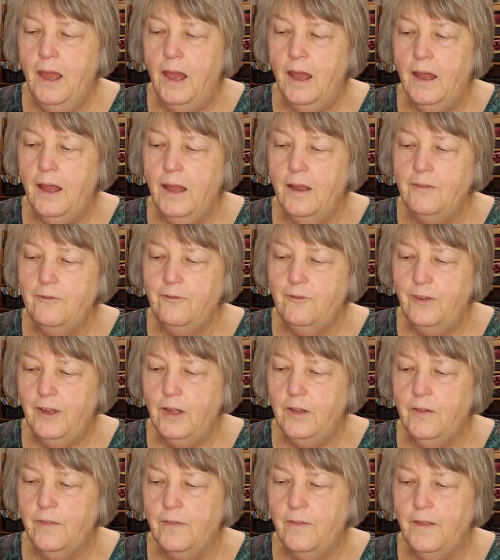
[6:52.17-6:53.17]
I
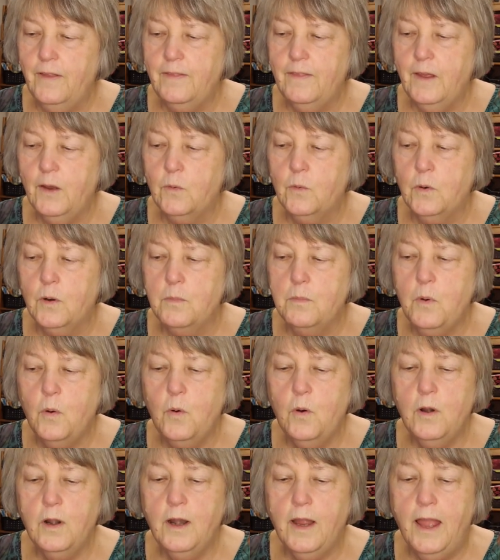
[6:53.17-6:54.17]
felt that there were
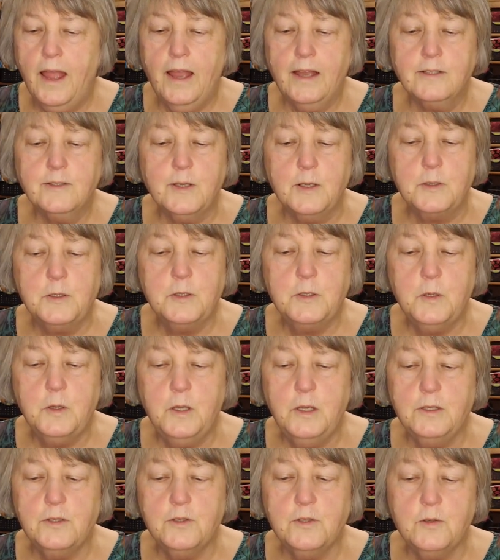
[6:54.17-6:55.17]
more access to
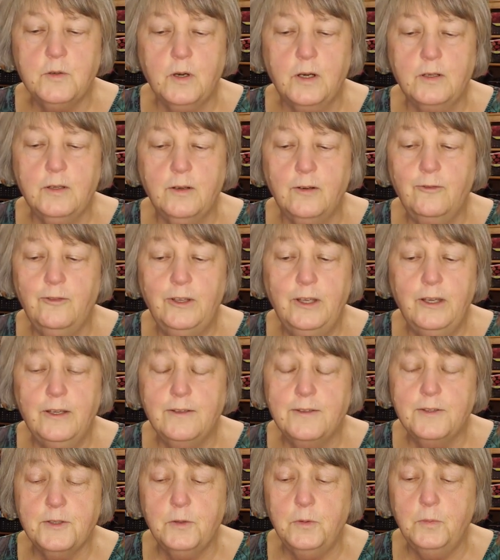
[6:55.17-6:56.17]
the instructor
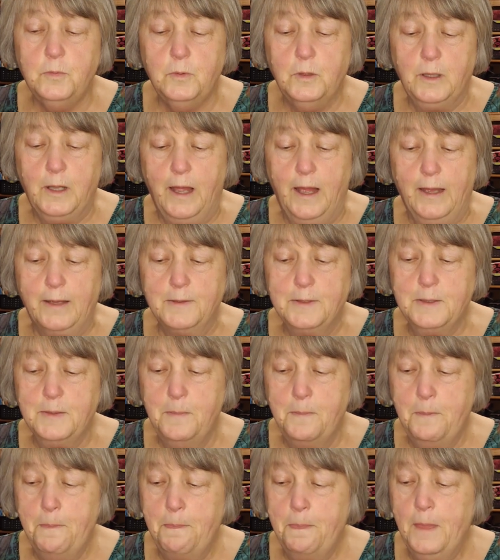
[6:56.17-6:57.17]
via a Zoom class.
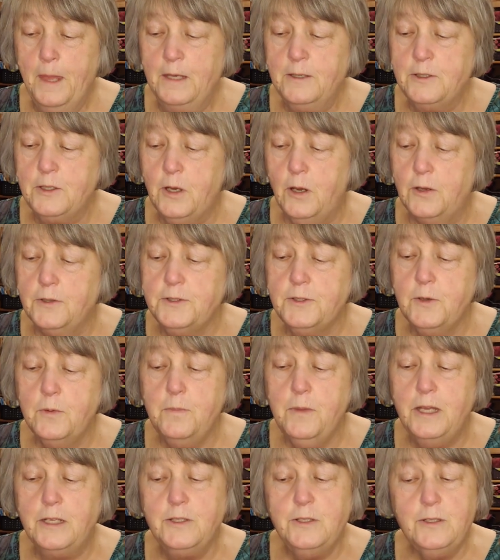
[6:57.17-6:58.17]
She also
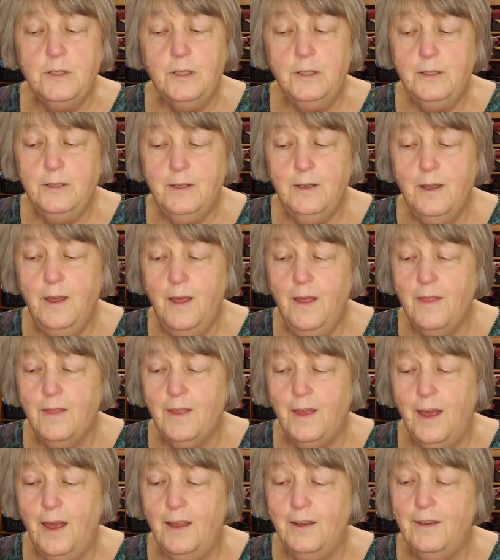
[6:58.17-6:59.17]
mentioned
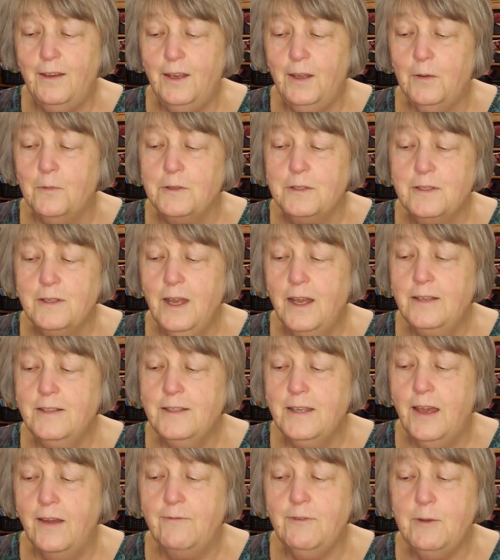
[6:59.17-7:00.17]
that it was
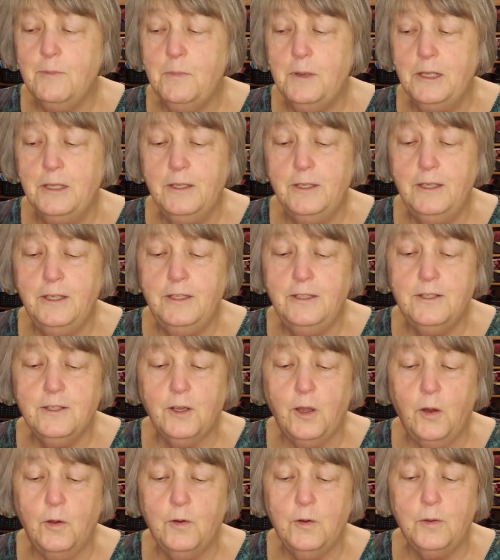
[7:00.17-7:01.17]
nice to have the ability to
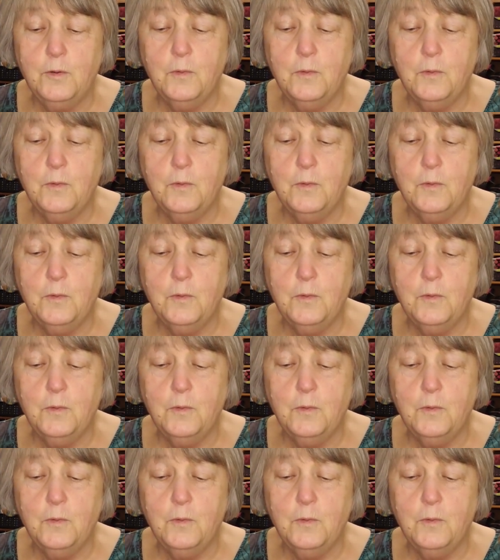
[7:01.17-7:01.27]
go to